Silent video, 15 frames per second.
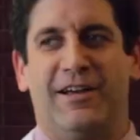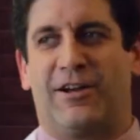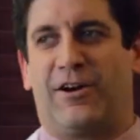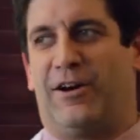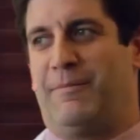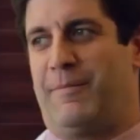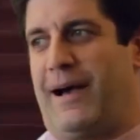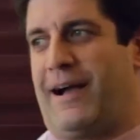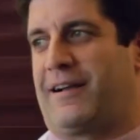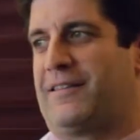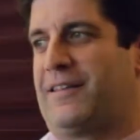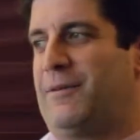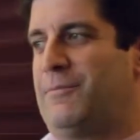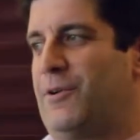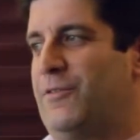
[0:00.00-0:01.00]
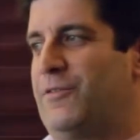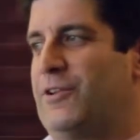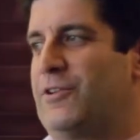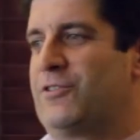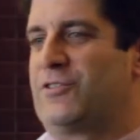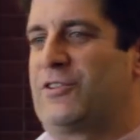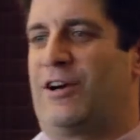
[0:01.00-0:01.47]
Going back a number of
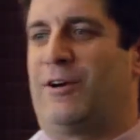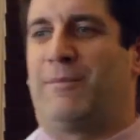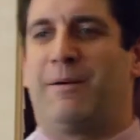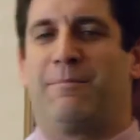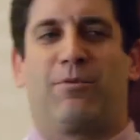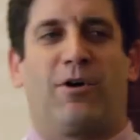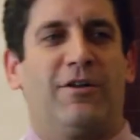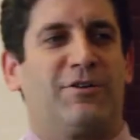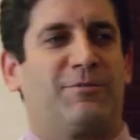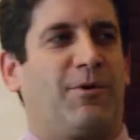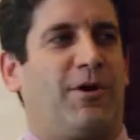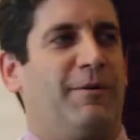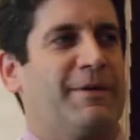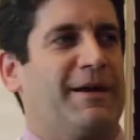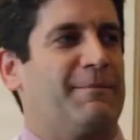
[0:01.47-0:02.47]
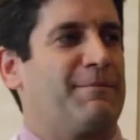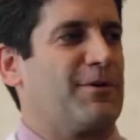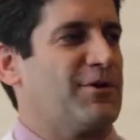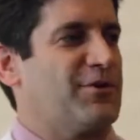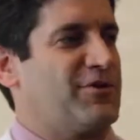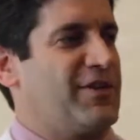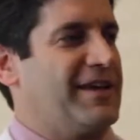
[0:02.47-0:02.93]
years ago, my brother bought me a
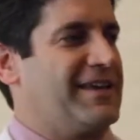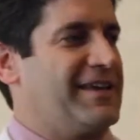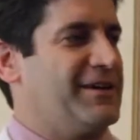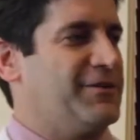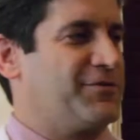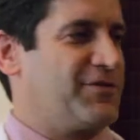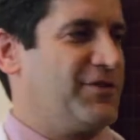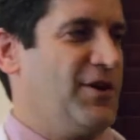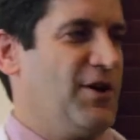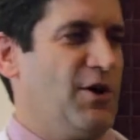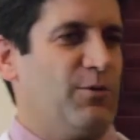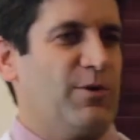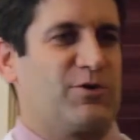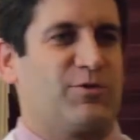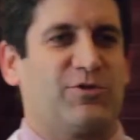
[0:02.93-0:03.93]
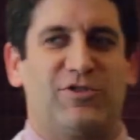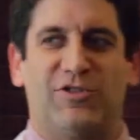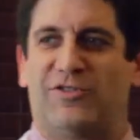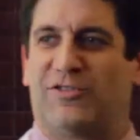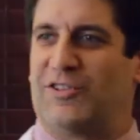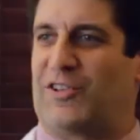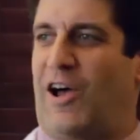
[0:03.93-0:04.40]
birthday gift, which was
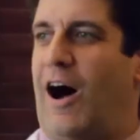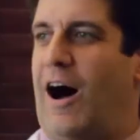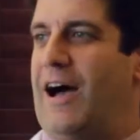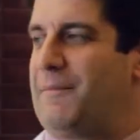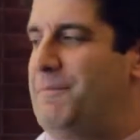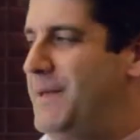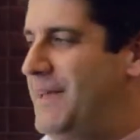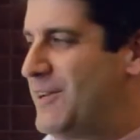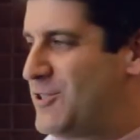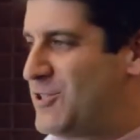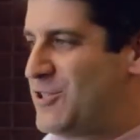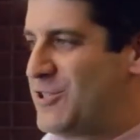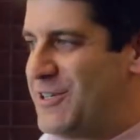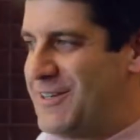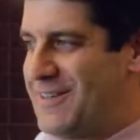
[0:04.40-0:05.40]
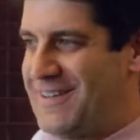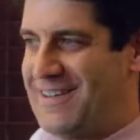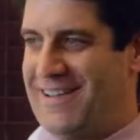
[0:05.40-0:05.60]
just this hot pink shirt.